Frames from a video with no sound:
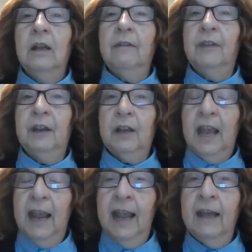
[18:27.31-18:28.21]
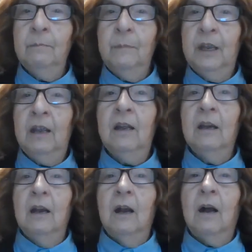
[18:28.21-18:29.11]
there can be
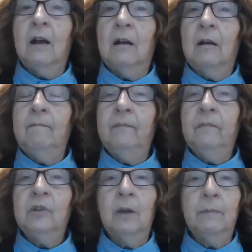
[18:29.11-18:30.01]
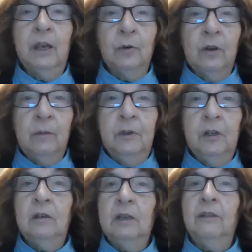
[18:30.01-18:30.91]
um, some irritability.